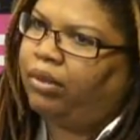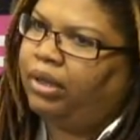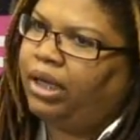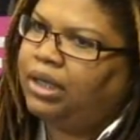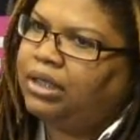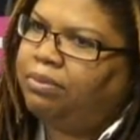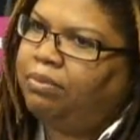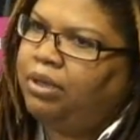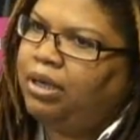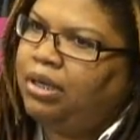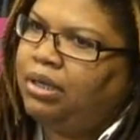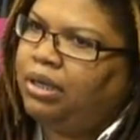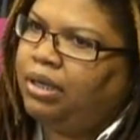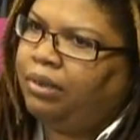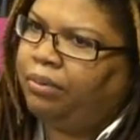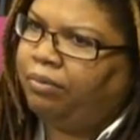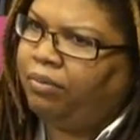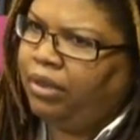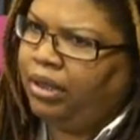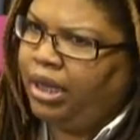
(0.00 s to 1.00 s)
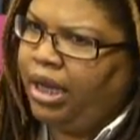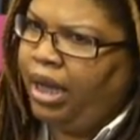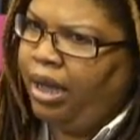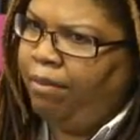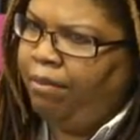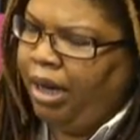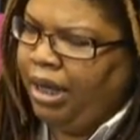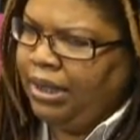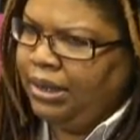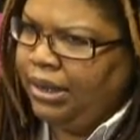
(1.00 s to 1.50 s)
lesbian,
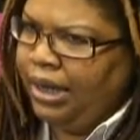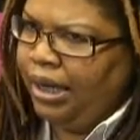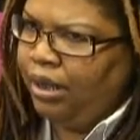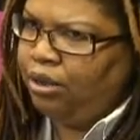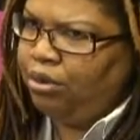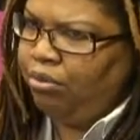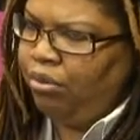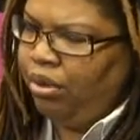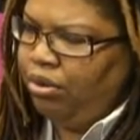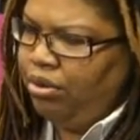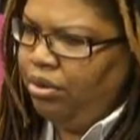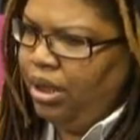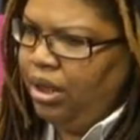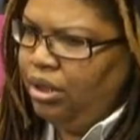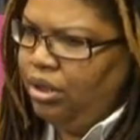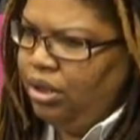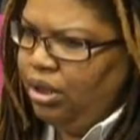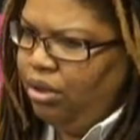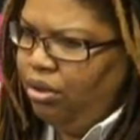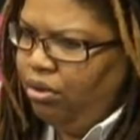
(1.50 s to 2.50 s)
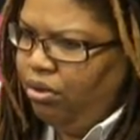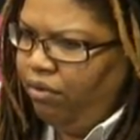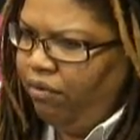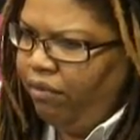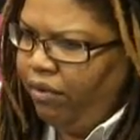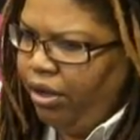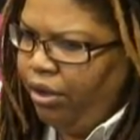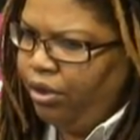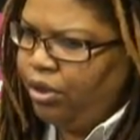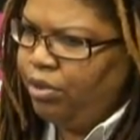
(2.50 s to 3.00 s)
gay, bisexual, transgendered
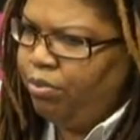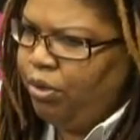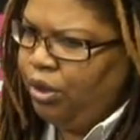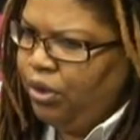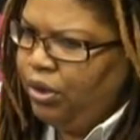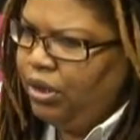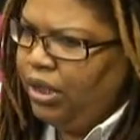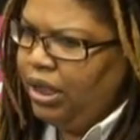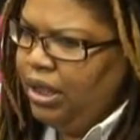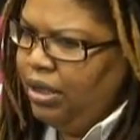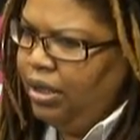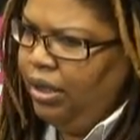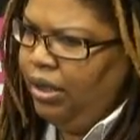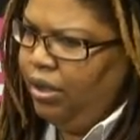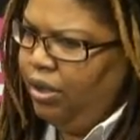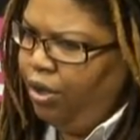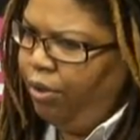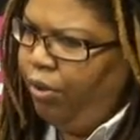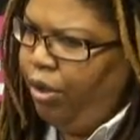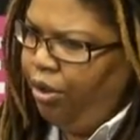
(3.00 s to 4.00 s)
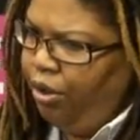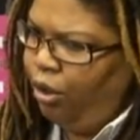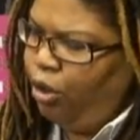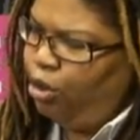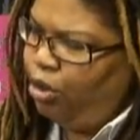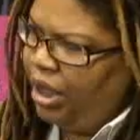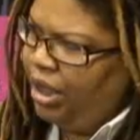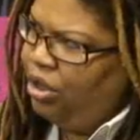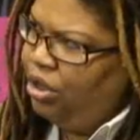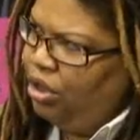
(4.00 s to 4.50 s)
folks. Mostly, there were no
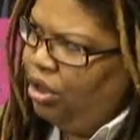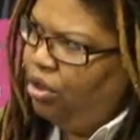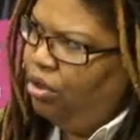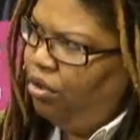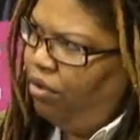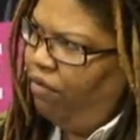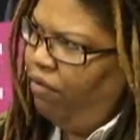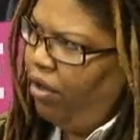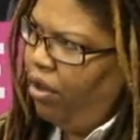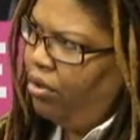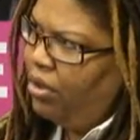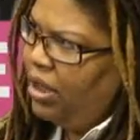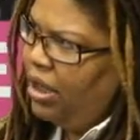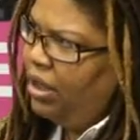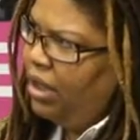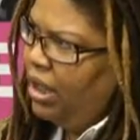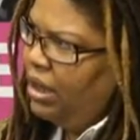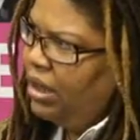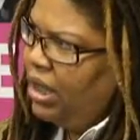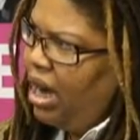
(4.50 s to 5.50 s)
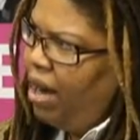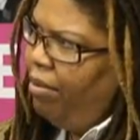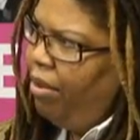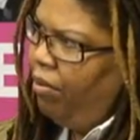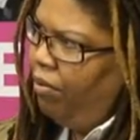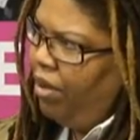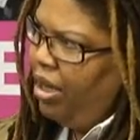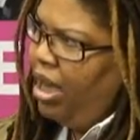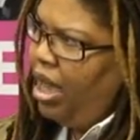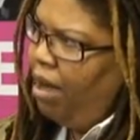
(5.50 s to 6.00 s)
transgendered folks at that time
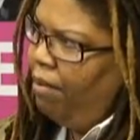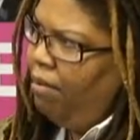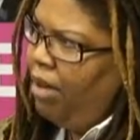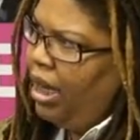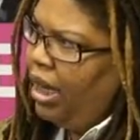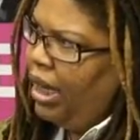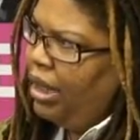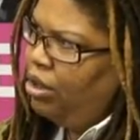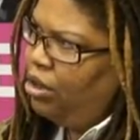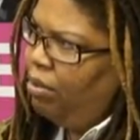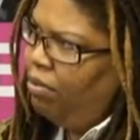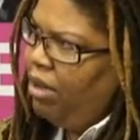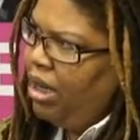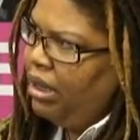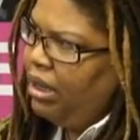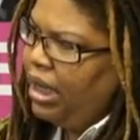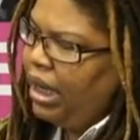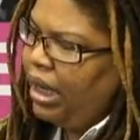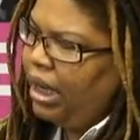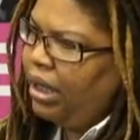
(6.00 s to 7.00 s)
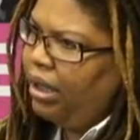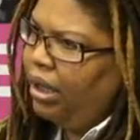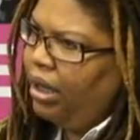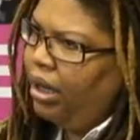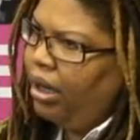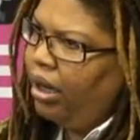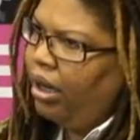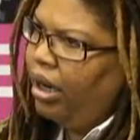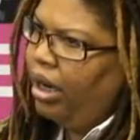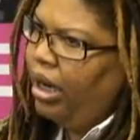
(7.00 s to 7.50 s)
that we had met. I should make that
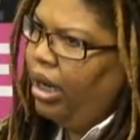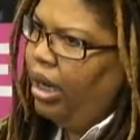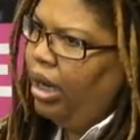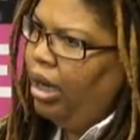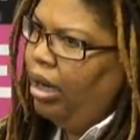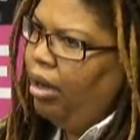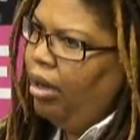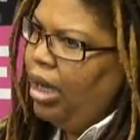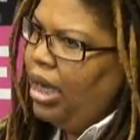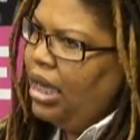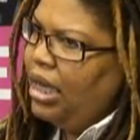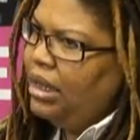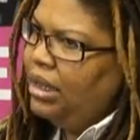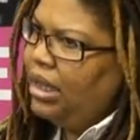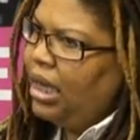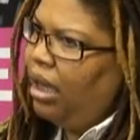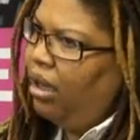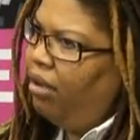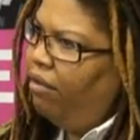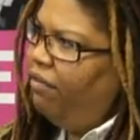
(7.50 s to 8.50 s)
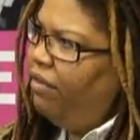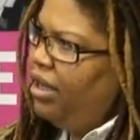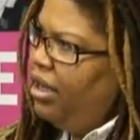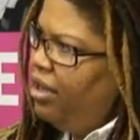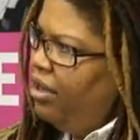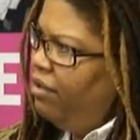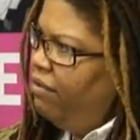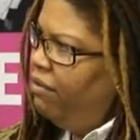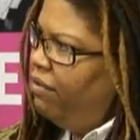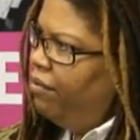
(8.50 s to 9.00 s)
clear. In Tel
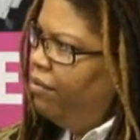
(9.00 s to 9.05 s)
Aviv.